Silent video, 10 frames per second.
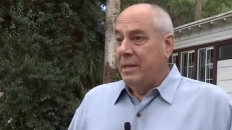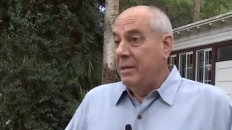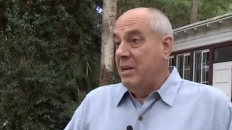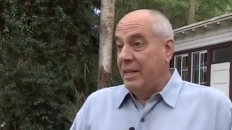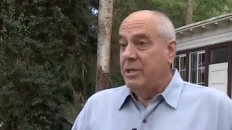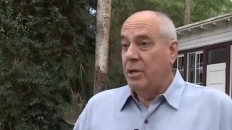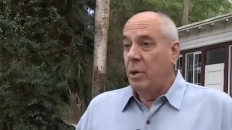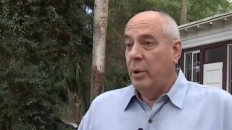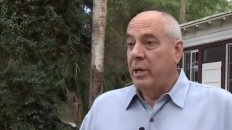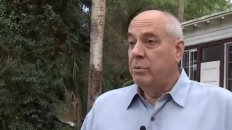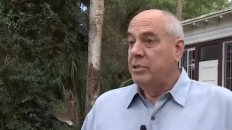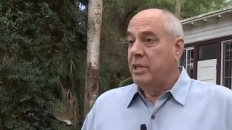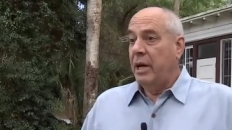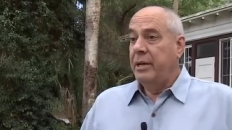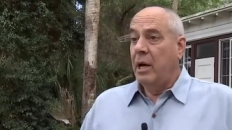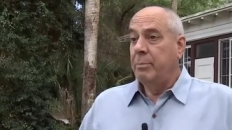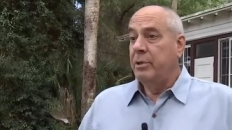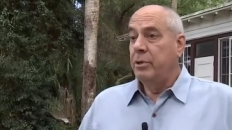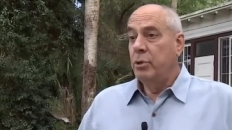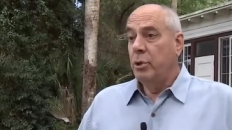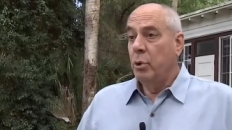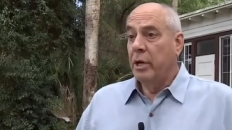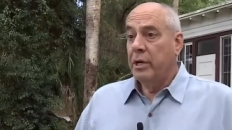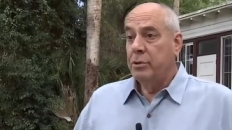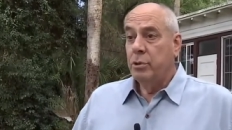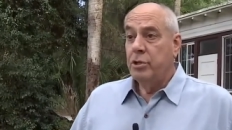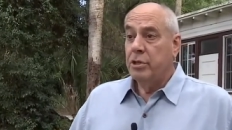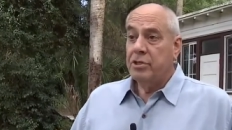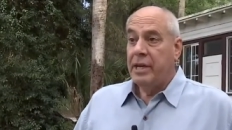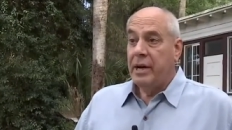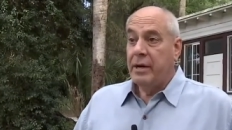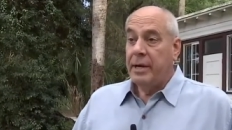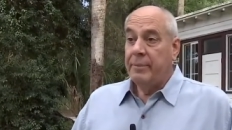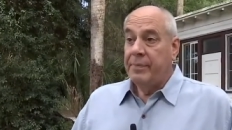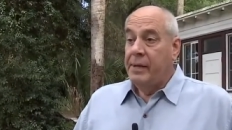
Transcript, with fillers: in 1908 was done up in the New York, New Jersey area.